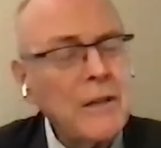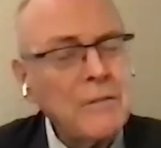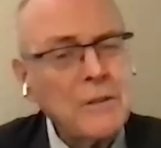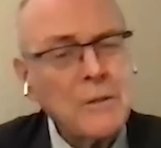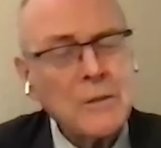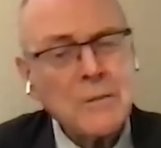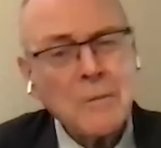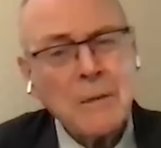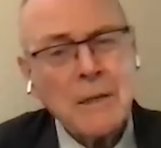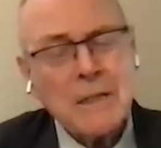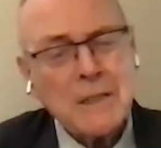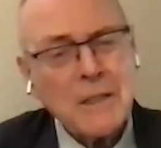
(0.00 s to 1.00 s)
have to do some
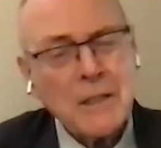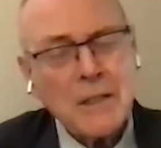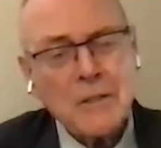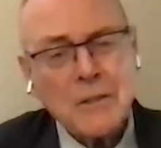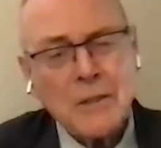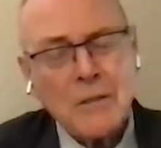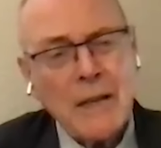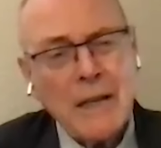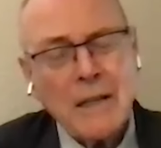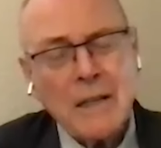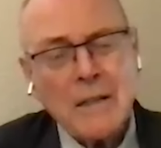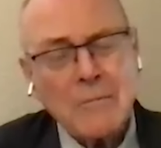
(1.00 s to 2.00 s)
amazing things, you know,
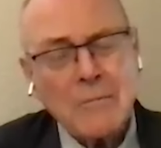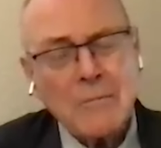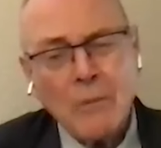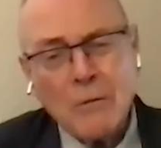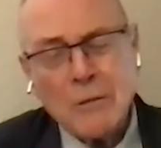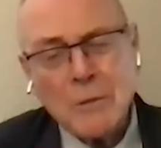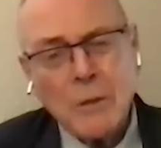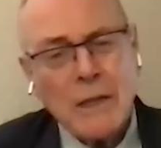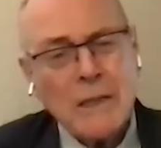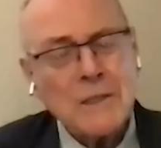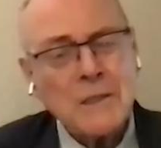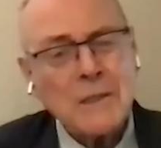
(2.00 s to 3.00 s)
landing at
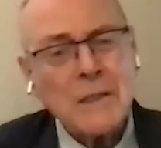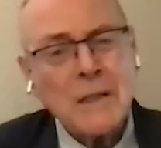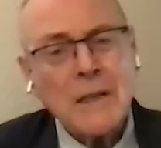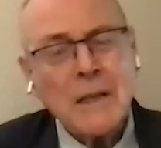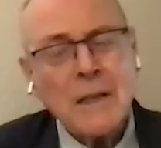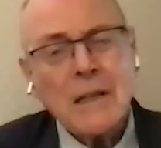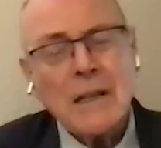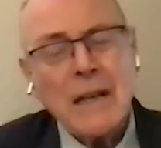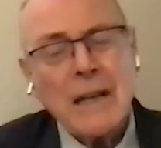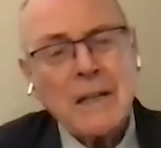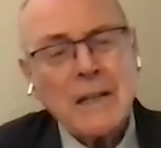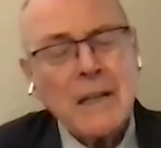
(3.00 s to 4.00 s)
motorways and
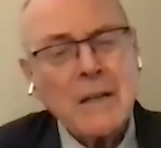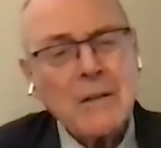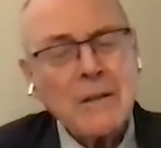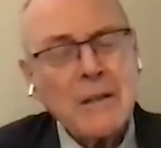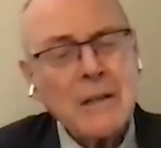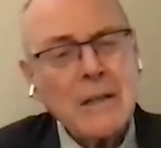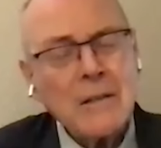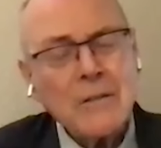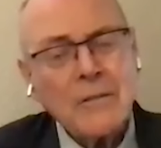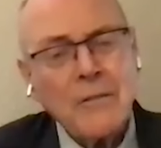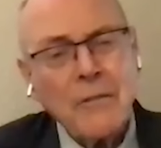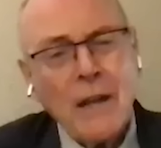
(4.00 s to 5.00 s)
land
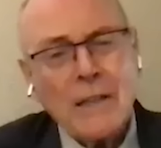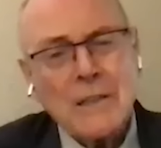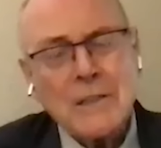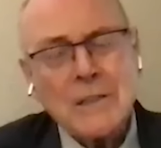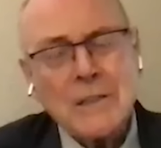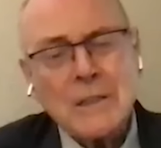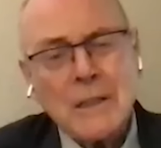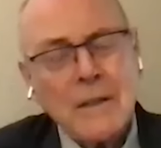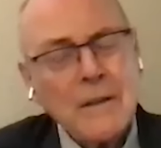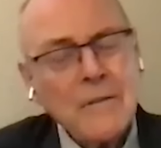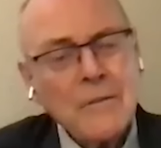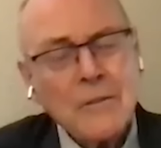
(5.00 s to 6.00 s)
and floods and
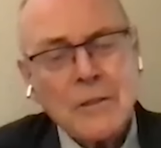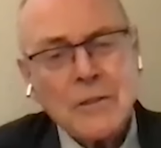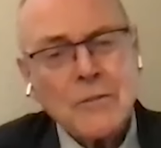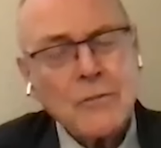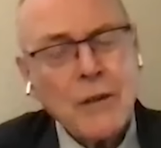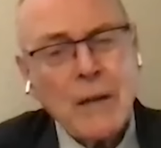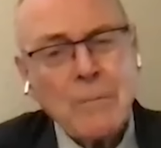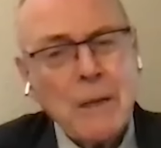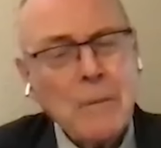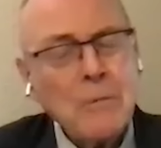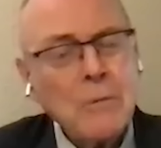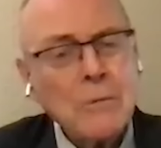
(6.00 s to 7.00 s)
just drag
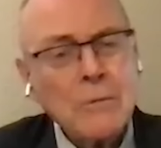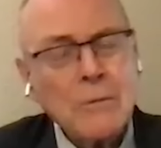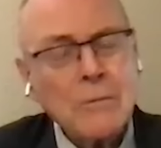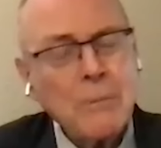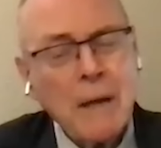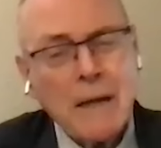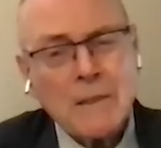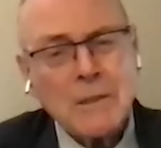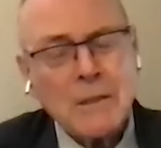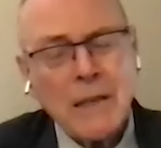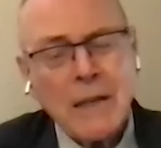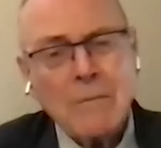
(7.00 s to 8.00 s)
people back to
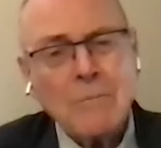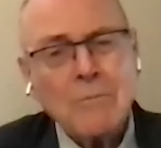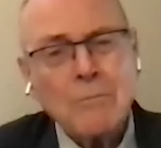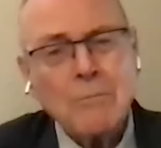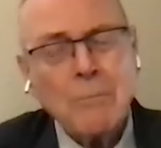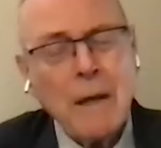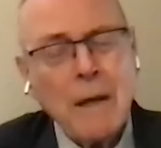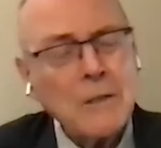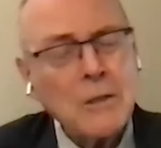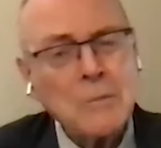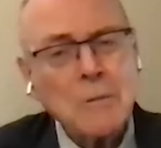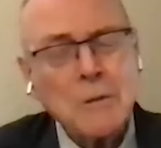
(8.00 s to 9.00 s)
get them back
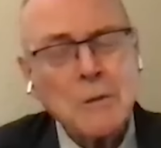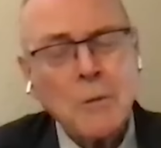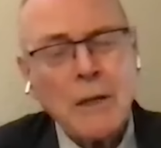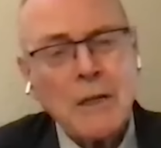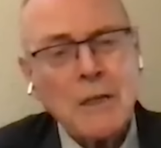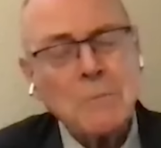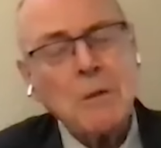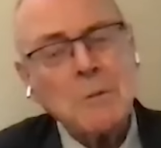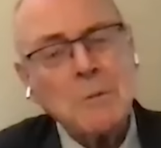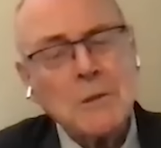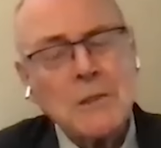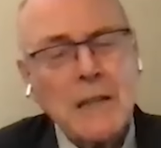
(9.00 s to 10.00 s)
to hospital as quickly as
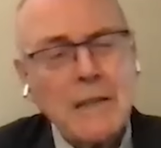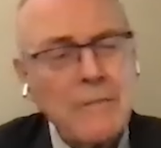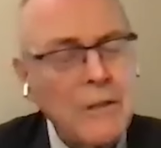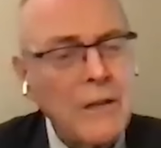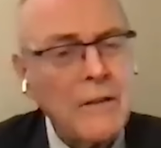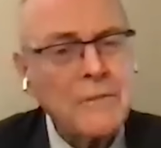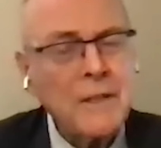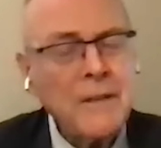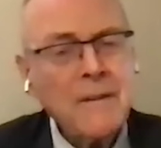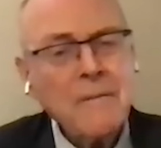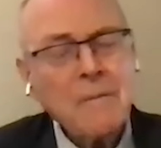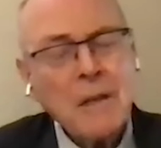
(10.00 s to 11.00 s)
possible, save lives.
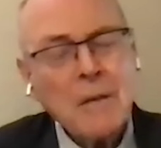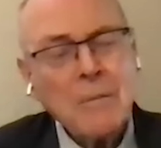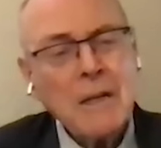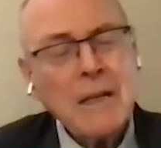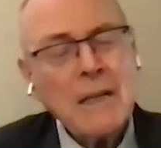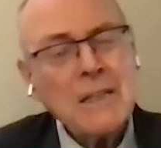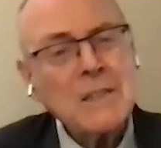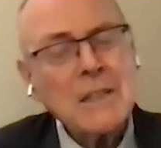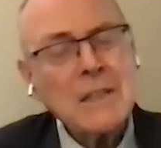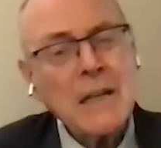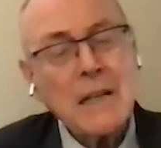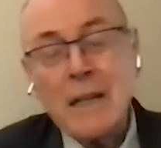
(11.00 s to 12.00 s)
I mean, it is
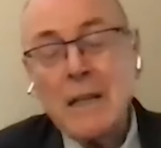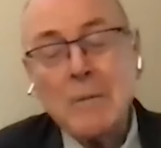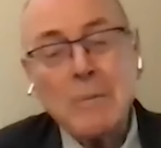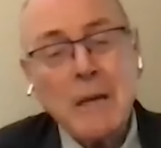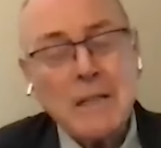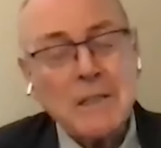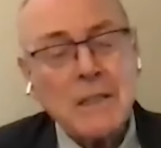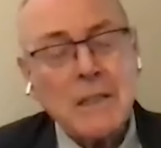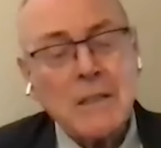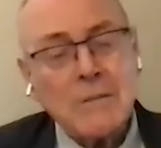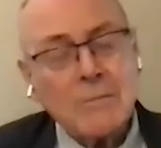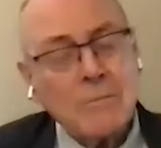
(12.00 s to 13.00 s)
he admits
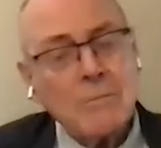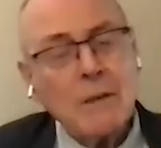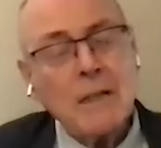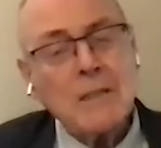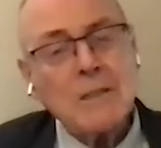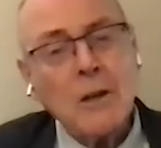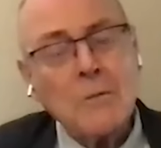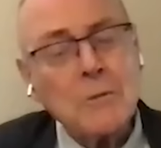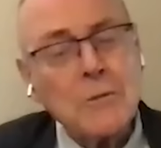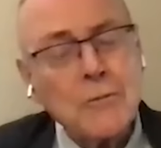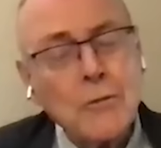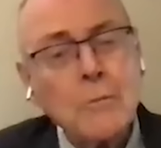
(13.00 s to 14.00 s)
he many times
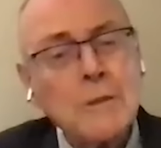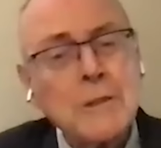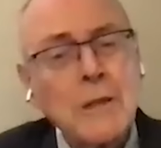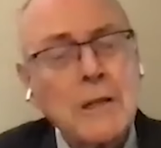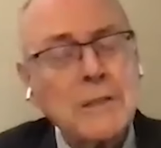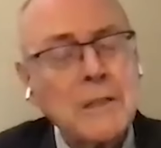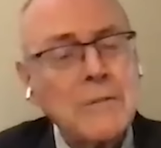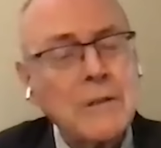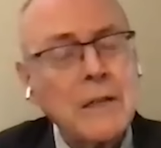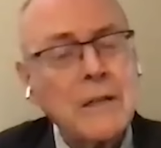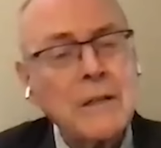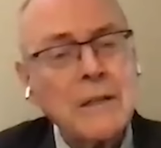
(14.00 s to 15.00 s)
was traumatized over it.